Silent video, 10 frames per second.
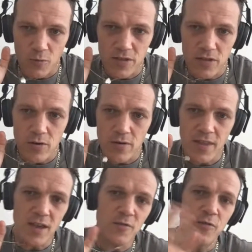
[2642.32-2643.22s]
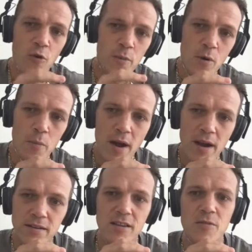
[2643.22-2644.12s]
with you and they inform your
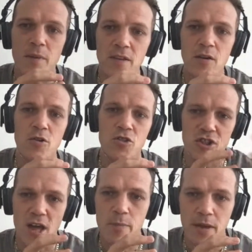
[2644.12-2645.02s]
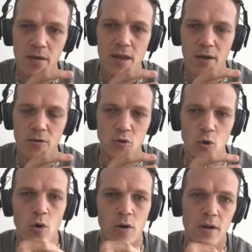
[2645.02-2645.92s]
practice but they're not shaping how you
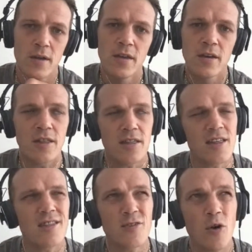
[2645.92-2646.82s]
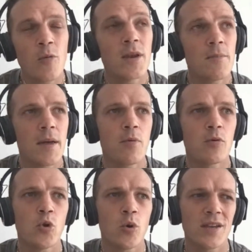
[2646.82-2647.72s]
talk because i see so many
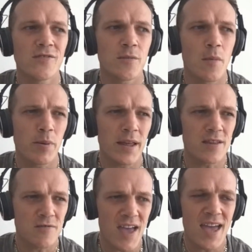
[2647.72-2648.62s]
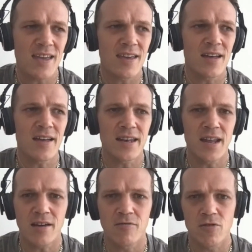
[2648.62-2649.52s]
people talking from a place of anger and
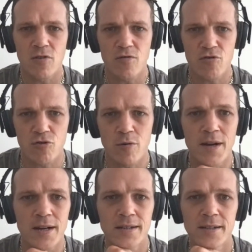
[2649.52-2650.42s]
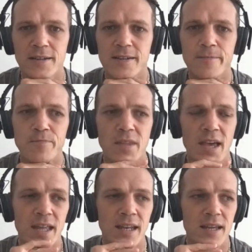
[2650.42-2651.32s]
unresolved trauma
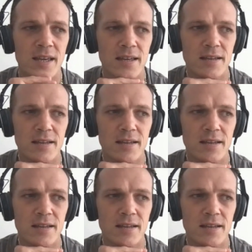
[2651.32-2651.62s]
and